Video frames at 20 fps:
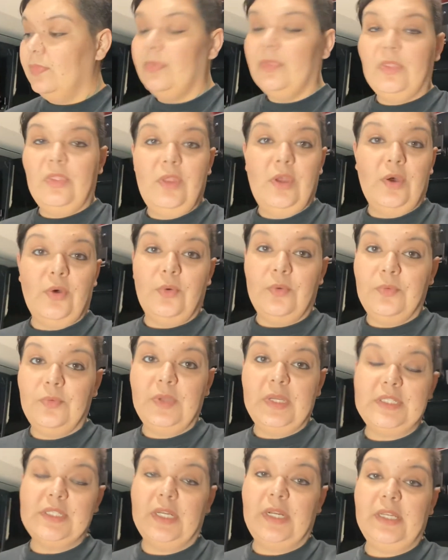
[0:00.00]
No,
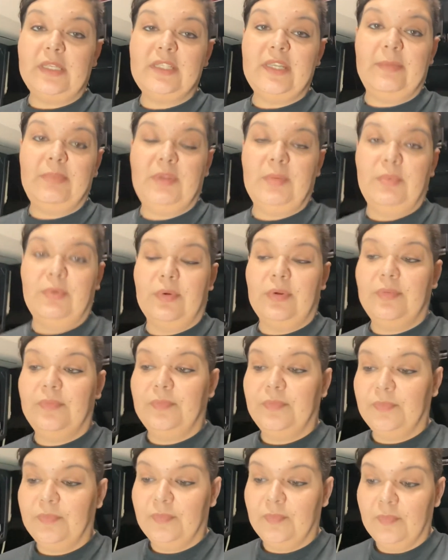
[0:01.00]
it's unacceptable.
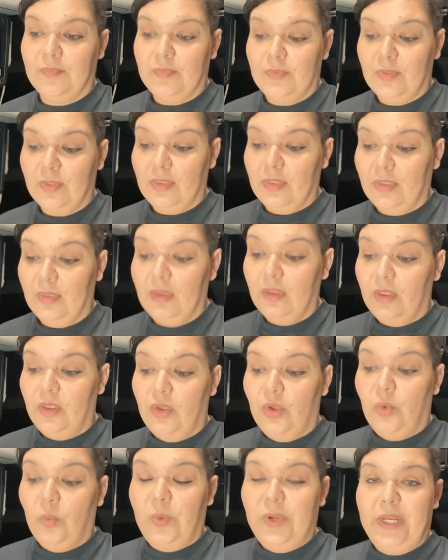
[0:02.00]

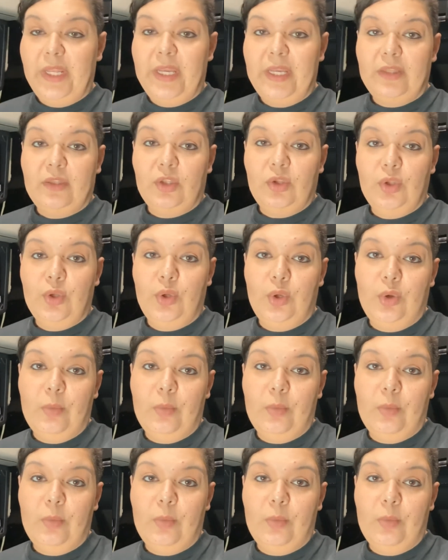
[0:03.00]
We need to do